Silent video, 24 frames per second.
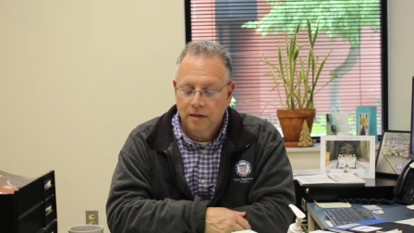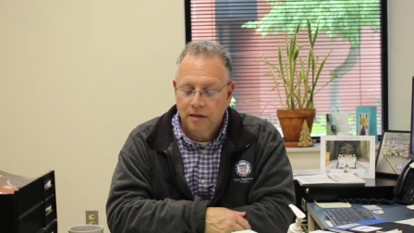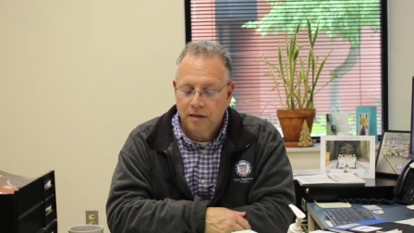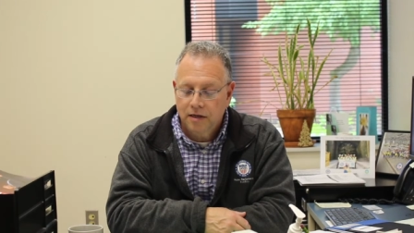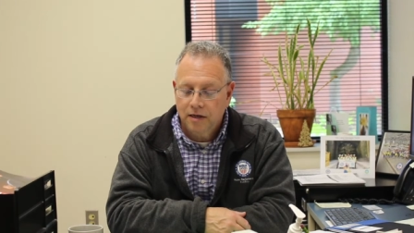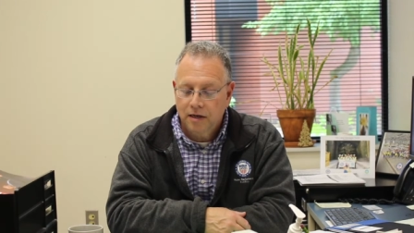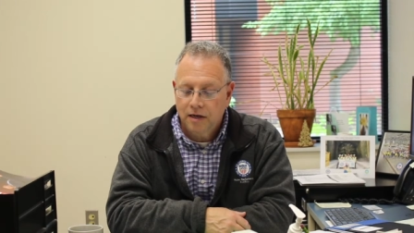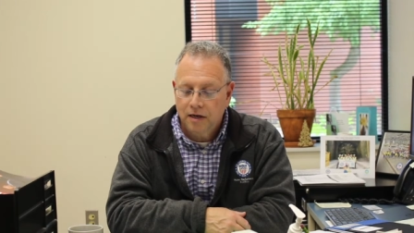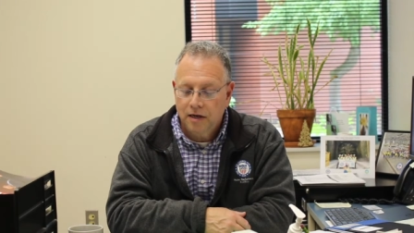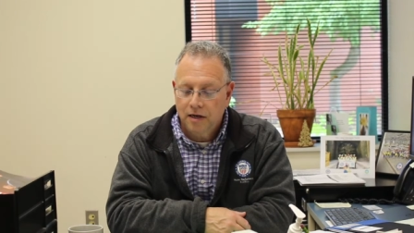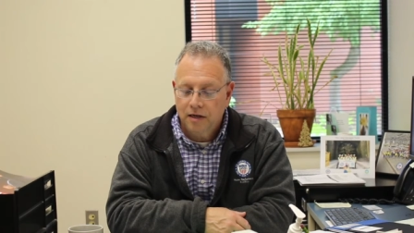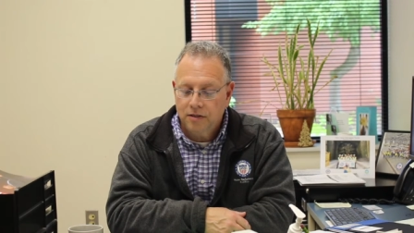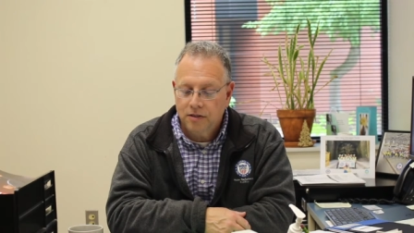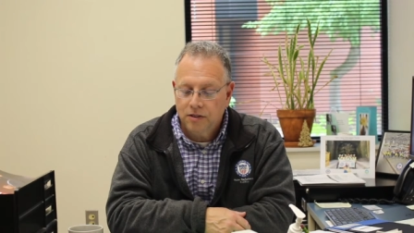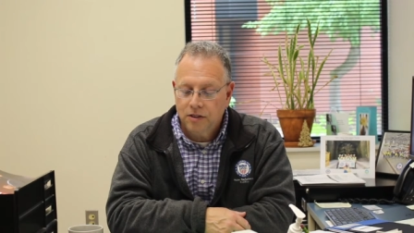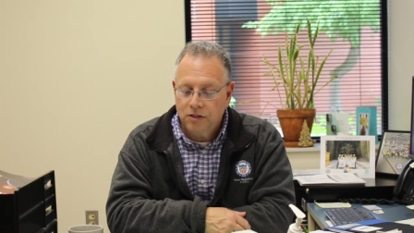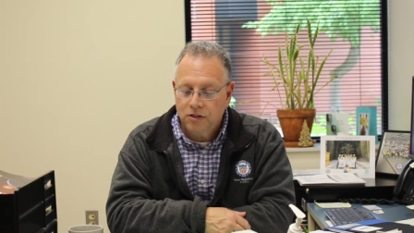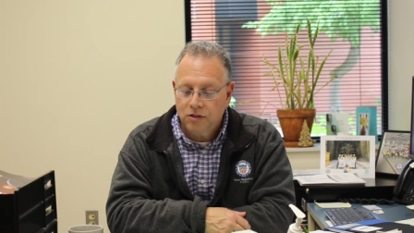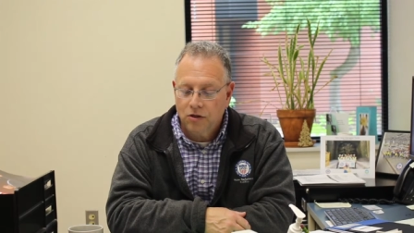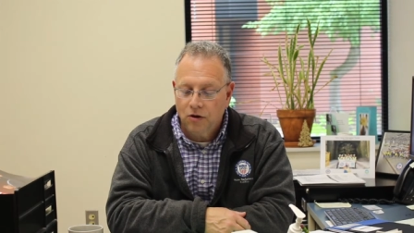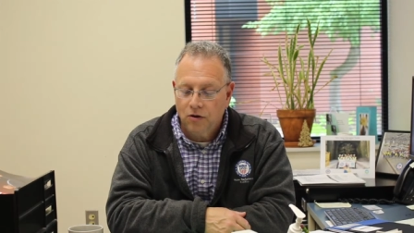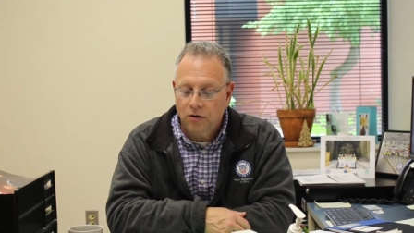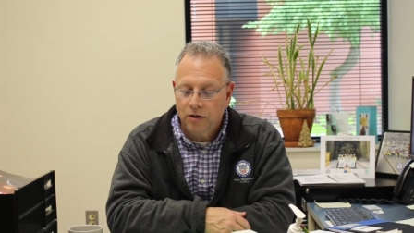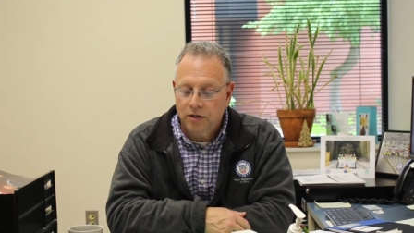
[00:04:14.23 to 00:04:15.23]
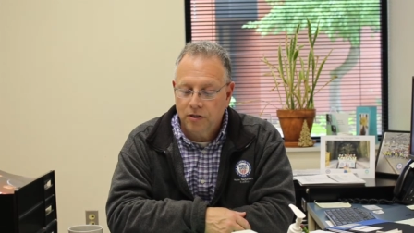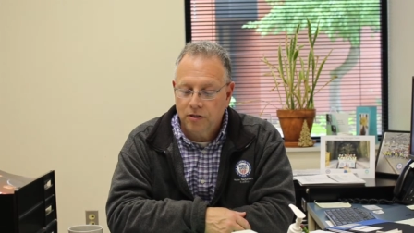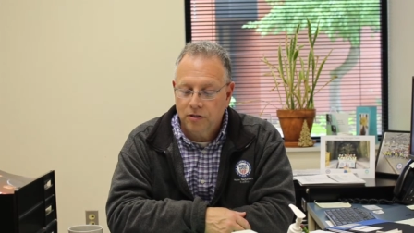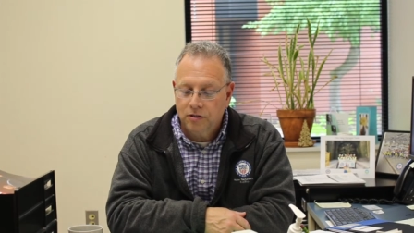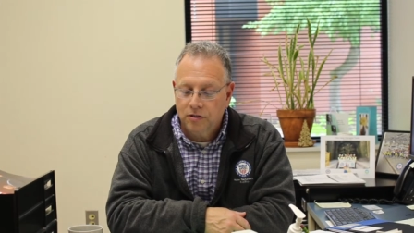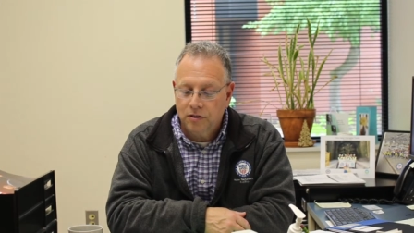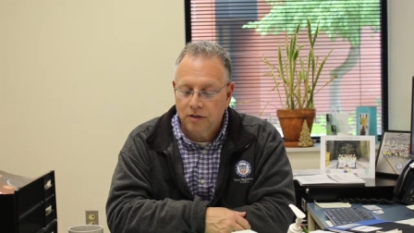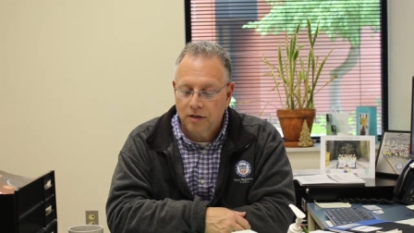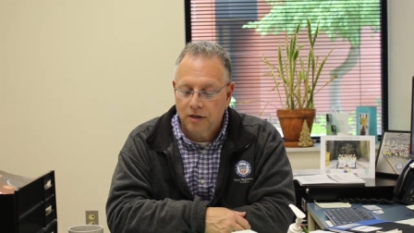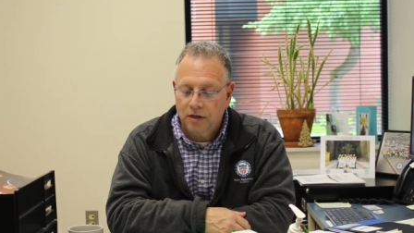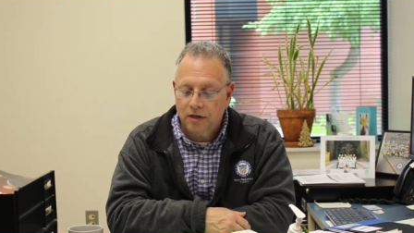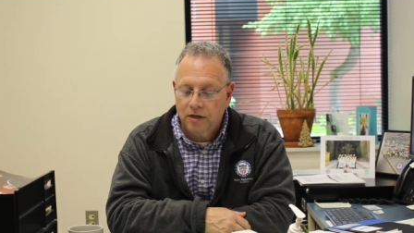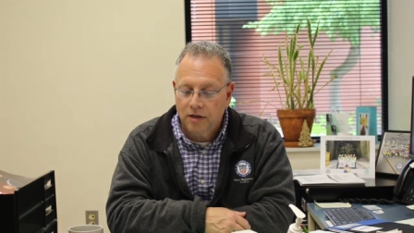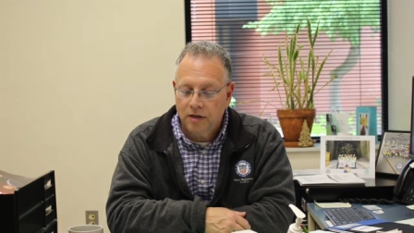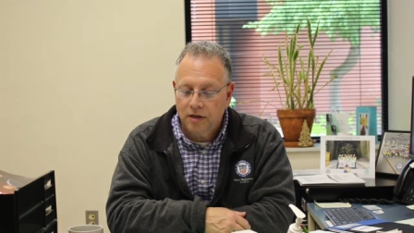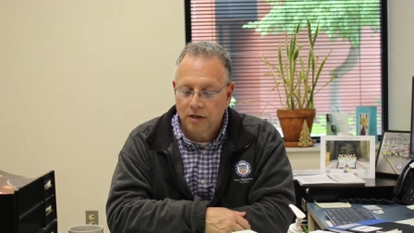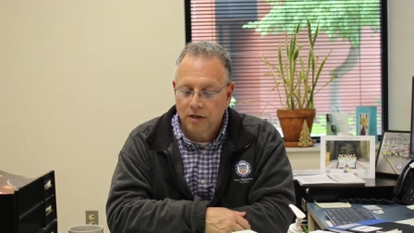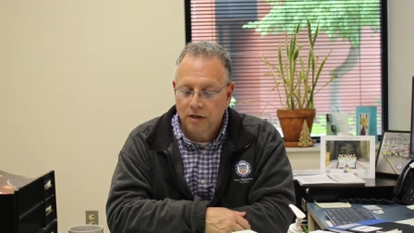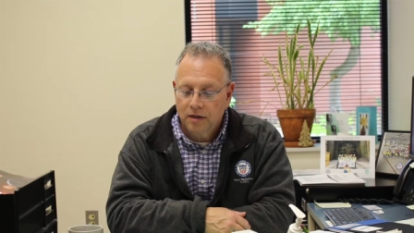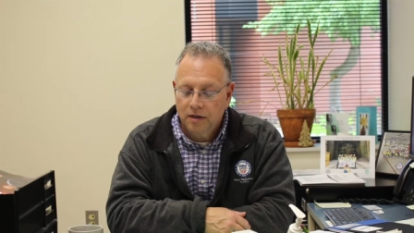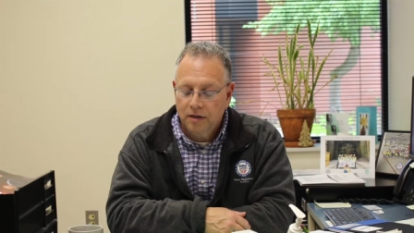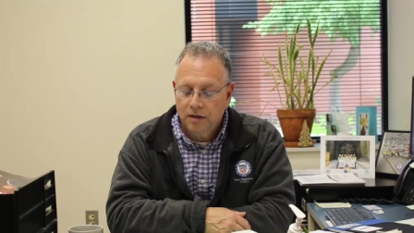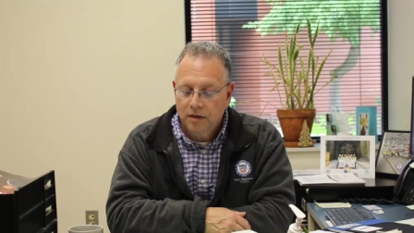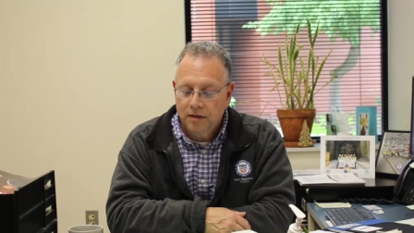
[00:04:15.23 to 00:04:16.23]
Uh, she's always uh,
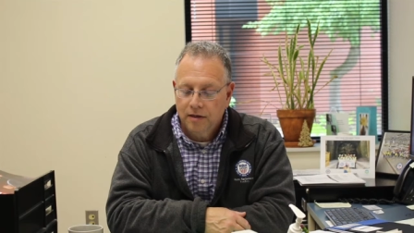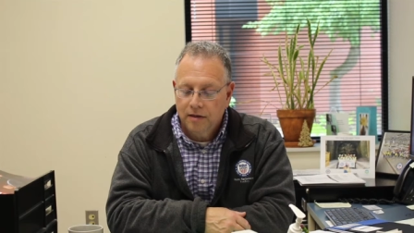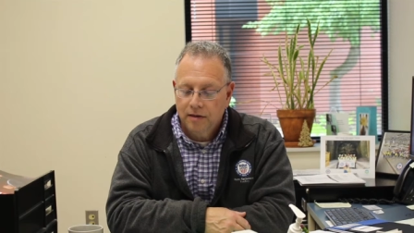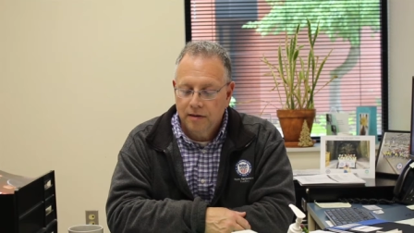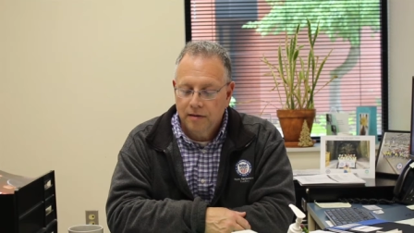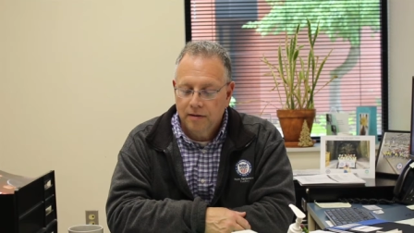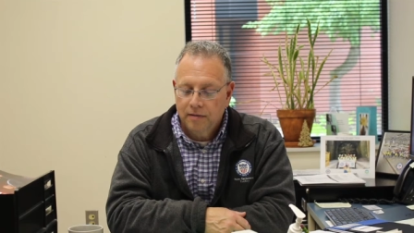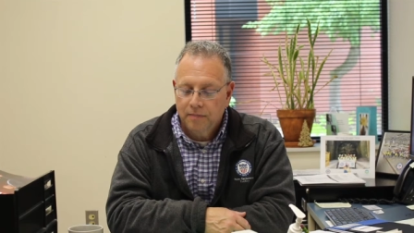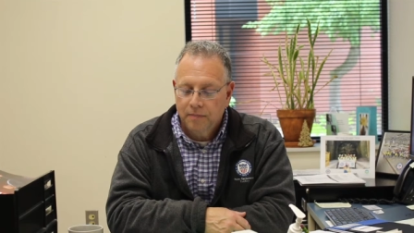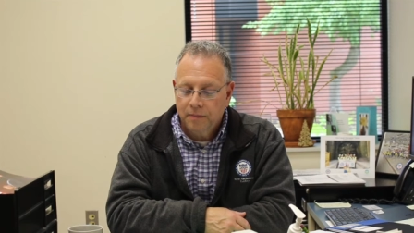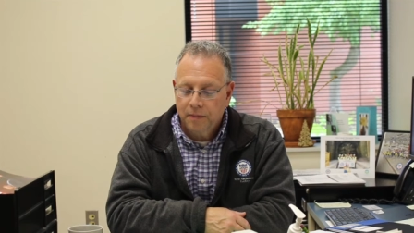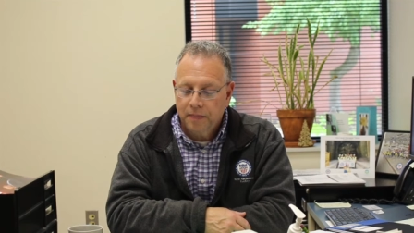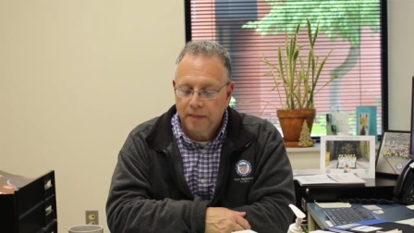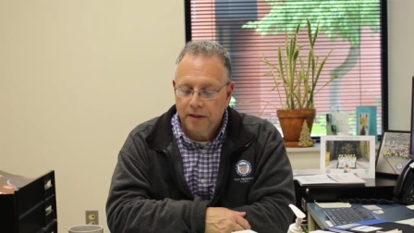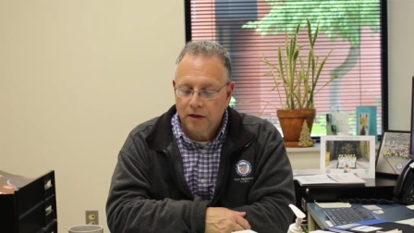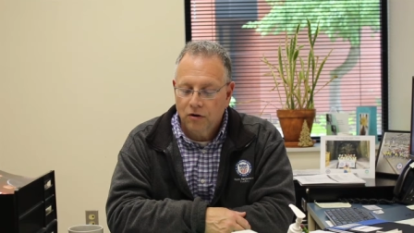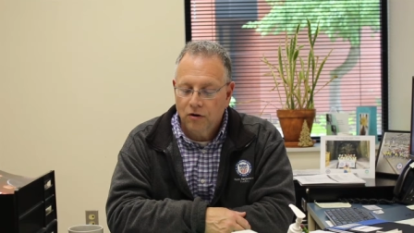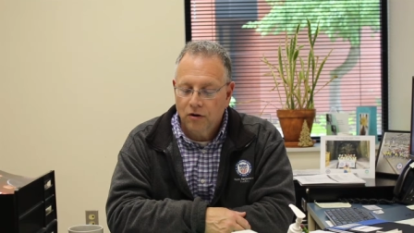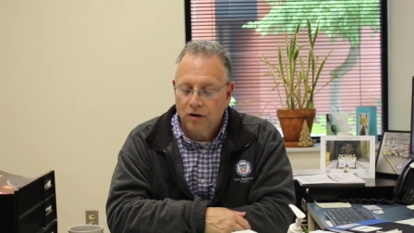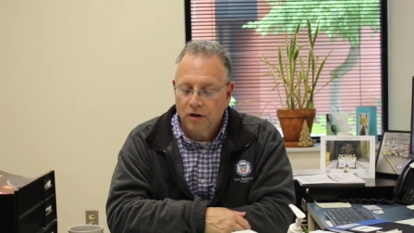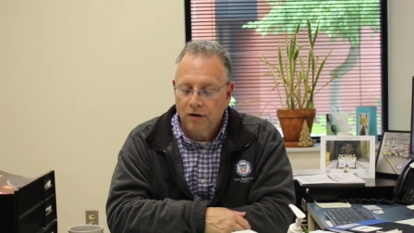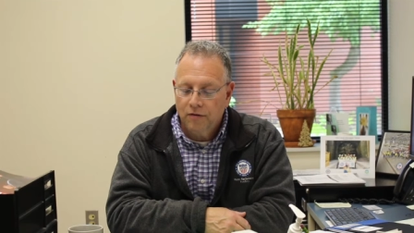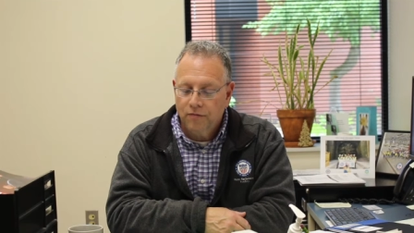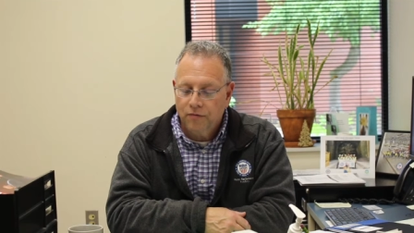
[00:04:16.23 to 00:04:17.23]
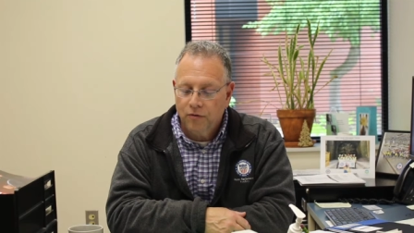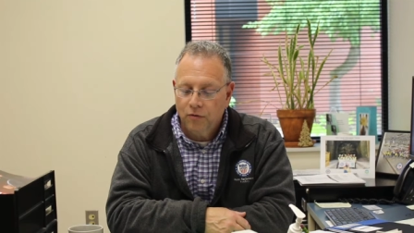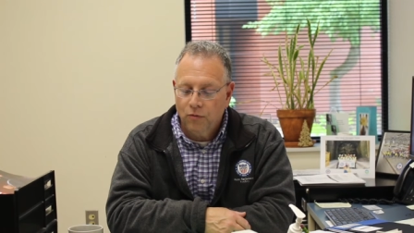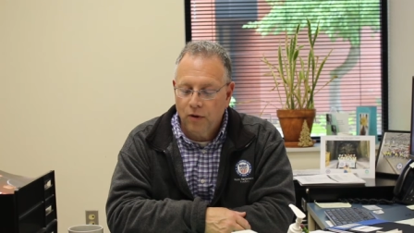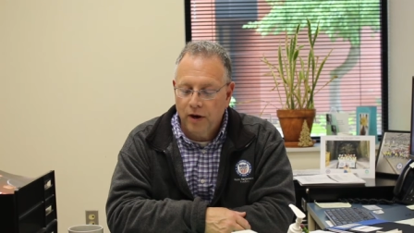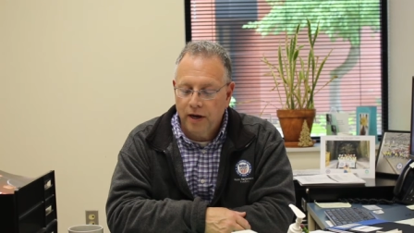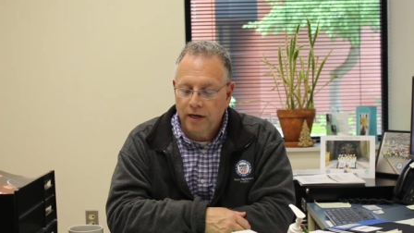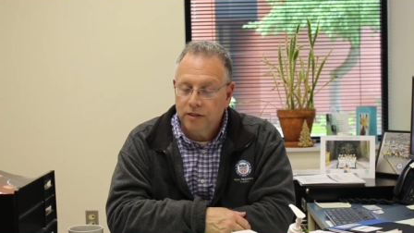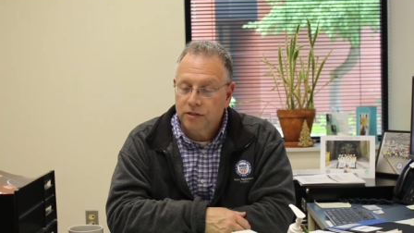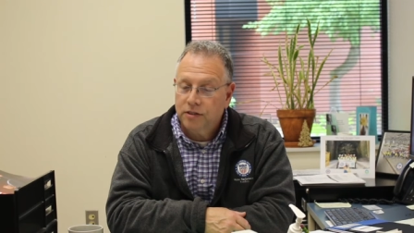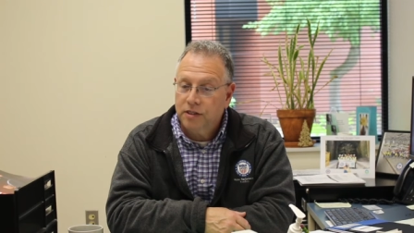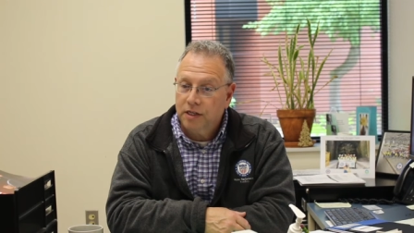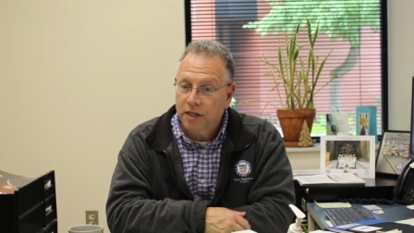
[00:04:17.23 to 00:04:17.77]
looking for ways